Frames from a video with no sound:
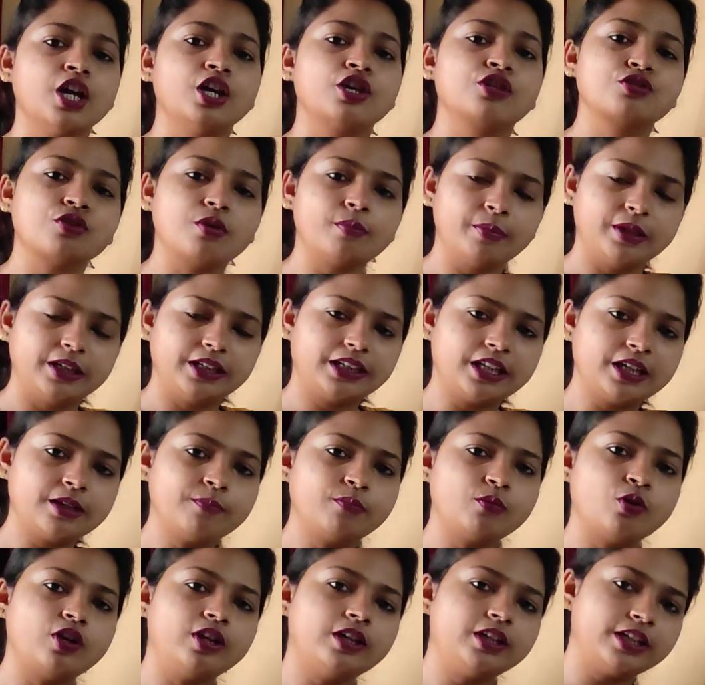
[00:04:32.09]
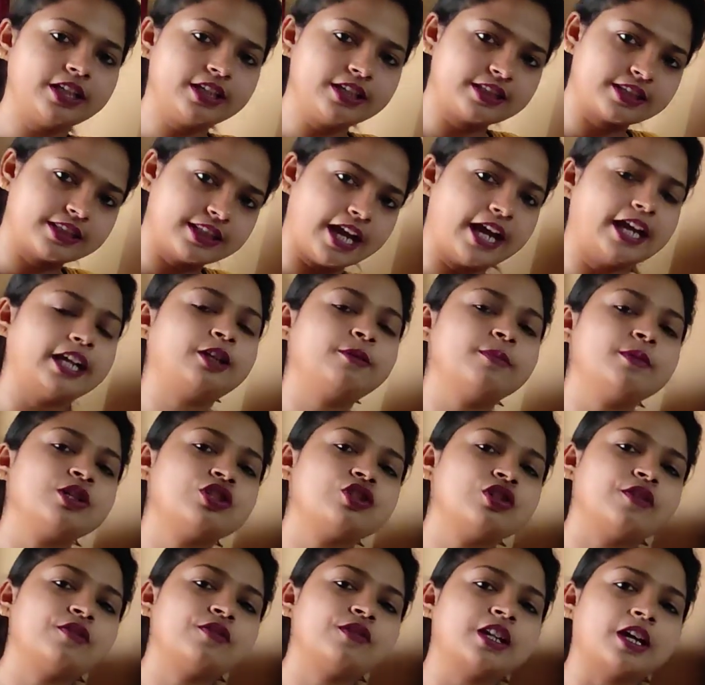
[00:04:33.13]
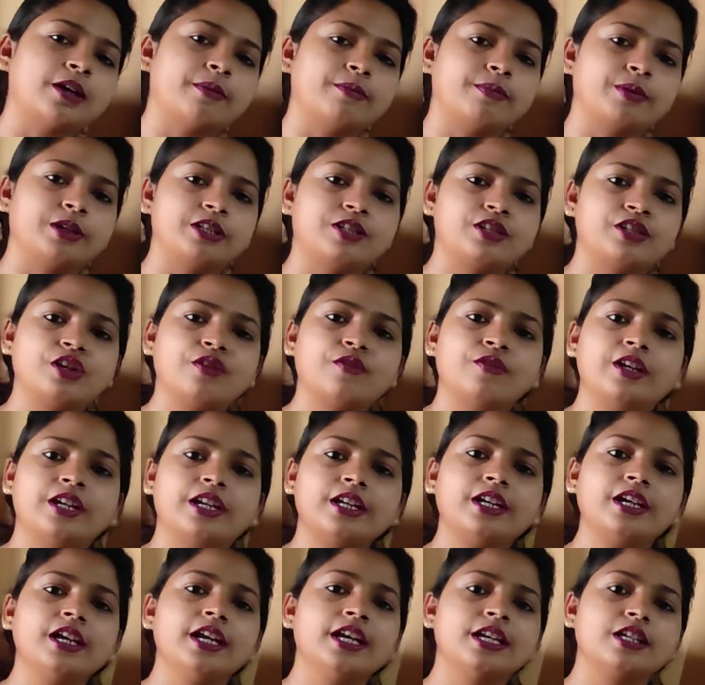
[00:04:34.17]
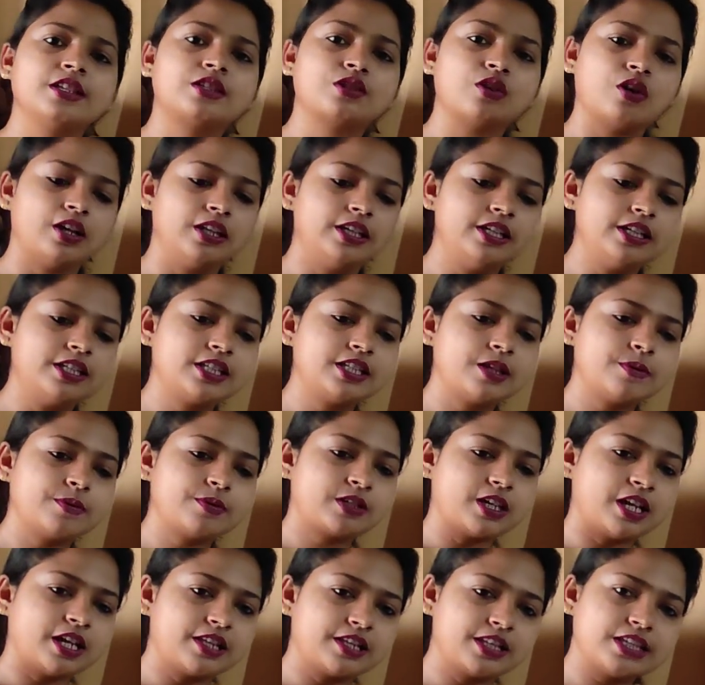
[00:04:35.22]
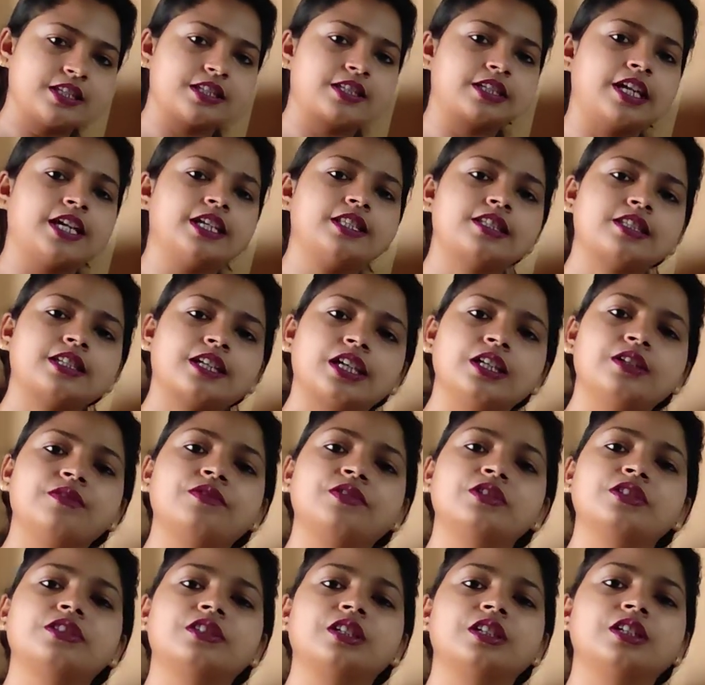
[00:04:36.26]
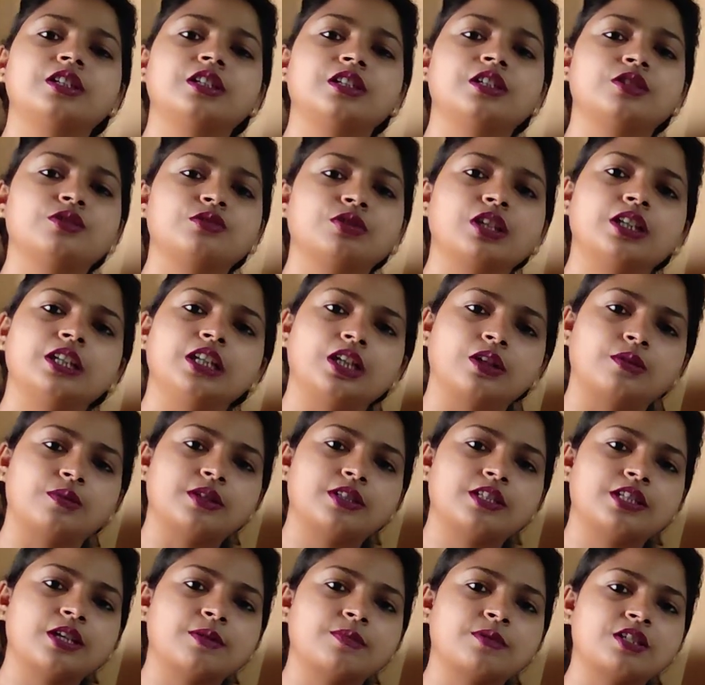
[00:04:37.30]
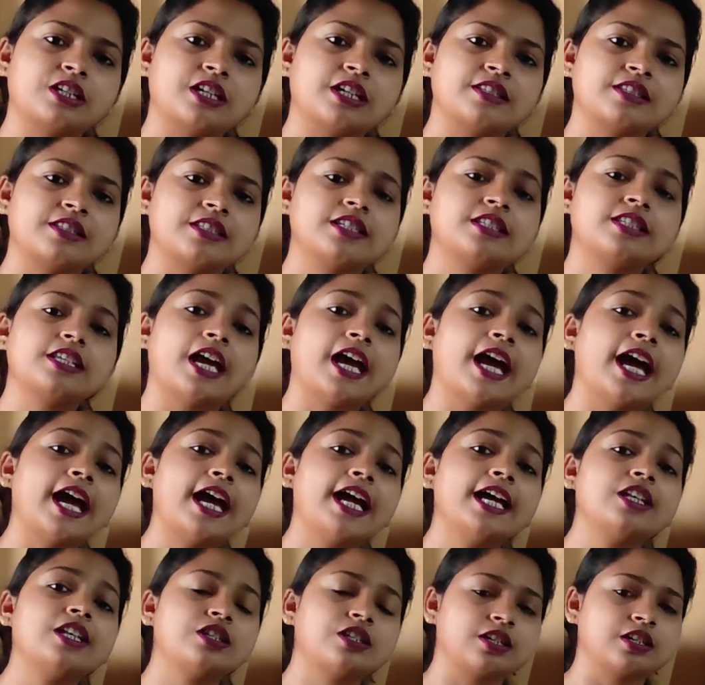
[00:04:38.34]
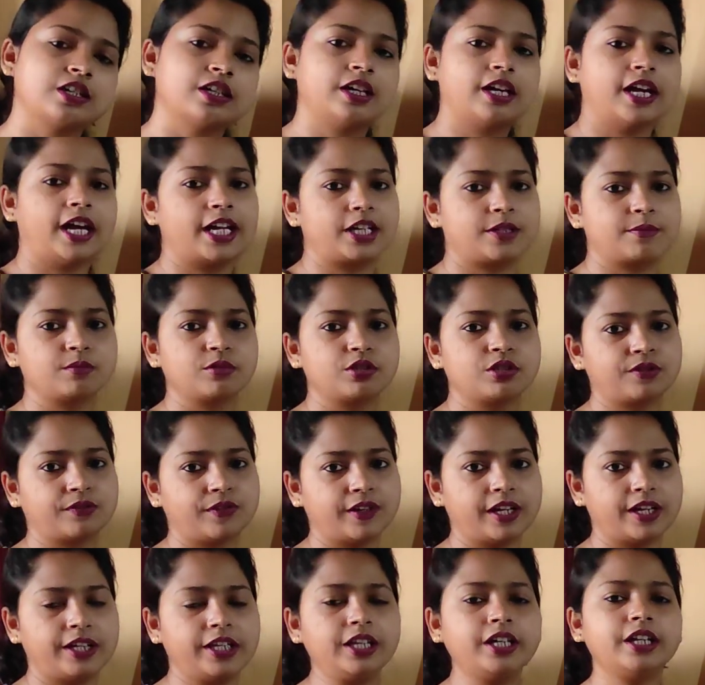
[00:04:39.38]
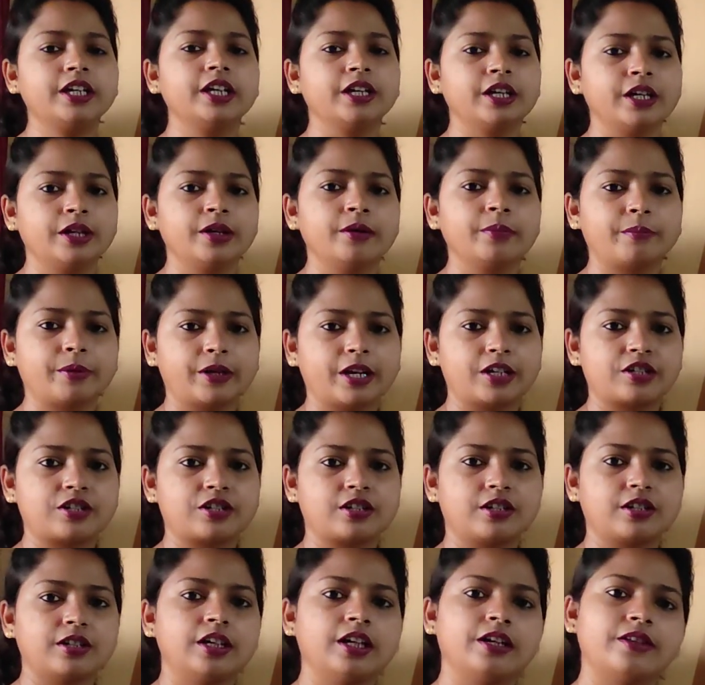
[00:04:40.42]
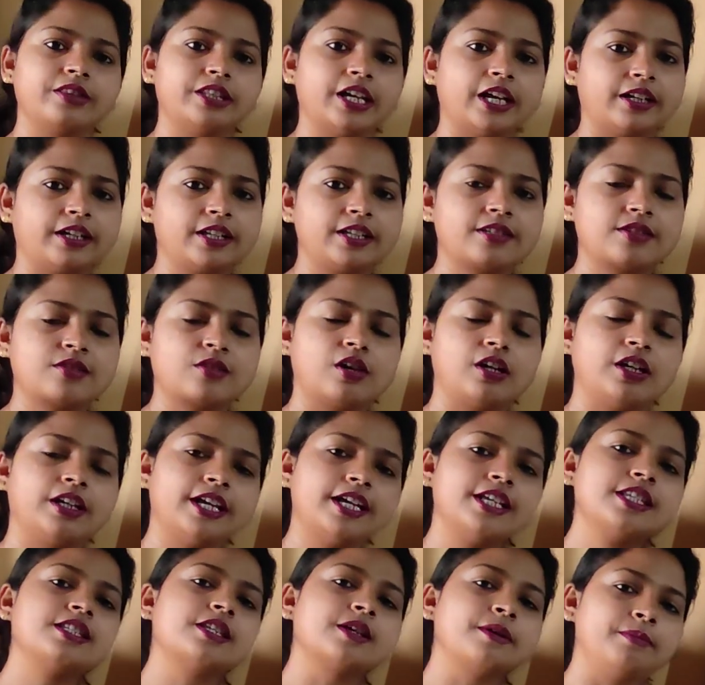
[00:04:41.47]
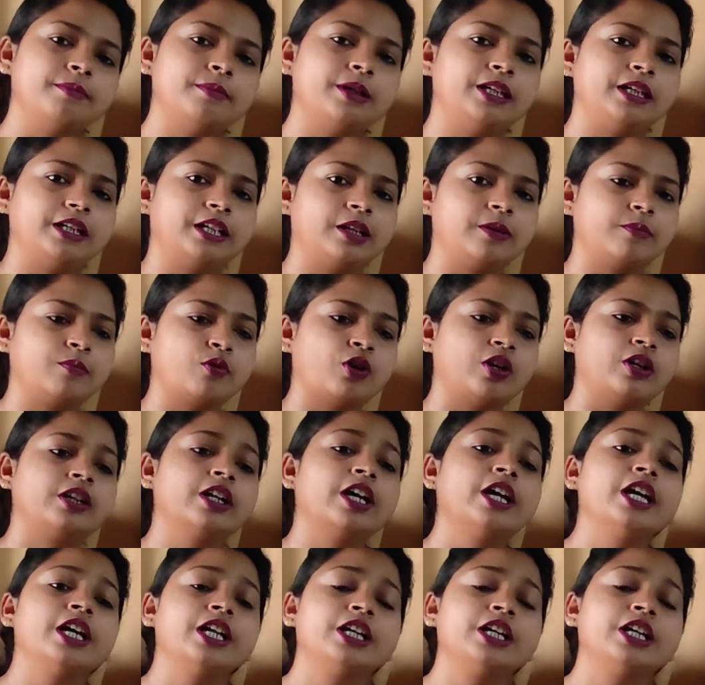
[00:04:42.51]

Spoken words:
So melting point is that much of temperature where solid substances gets converted into the liquid substances at atmospheric pressure. That is called as melting point.